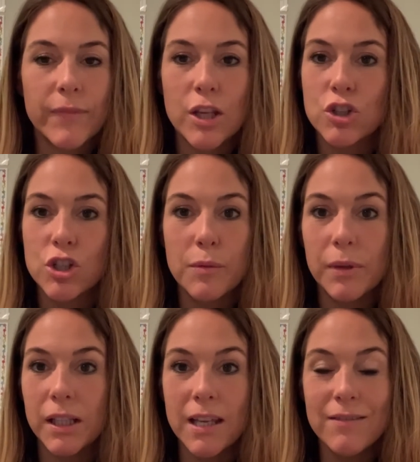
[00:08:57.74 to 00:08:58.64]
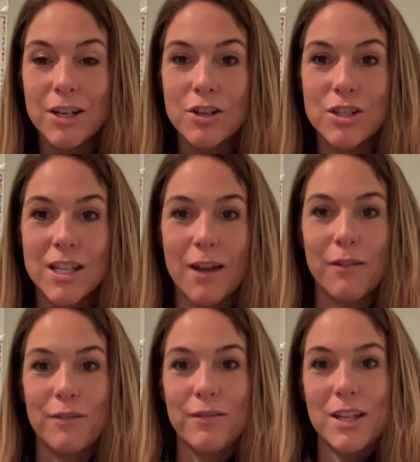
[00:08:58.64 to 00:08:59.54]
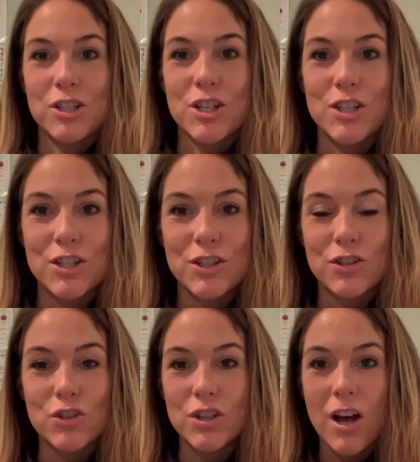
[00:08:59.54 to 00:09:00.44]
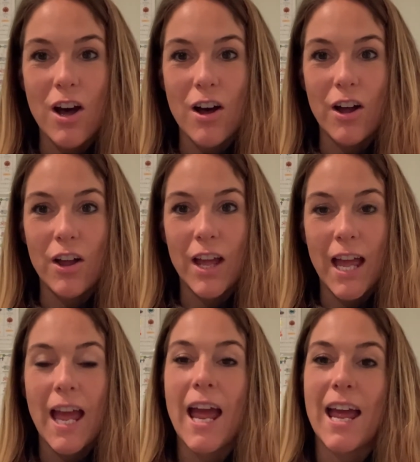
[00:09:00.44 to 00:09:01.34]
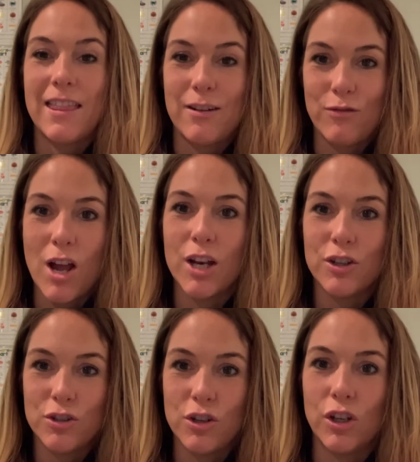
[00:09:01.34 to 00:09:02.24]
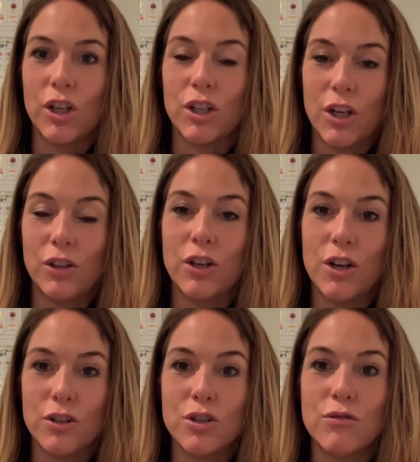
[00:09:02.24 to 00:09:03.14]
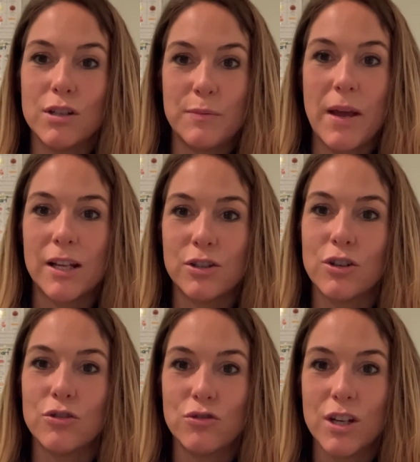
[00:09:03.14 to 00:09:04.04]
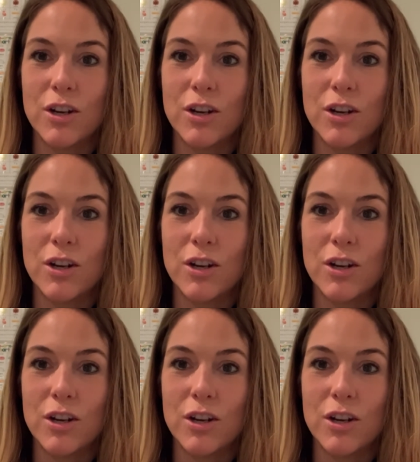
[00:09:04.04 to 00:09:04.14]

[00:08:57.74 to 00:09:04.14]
She believed in herself and she stood tall, and then Ronald Durkin learned to respect her and treat her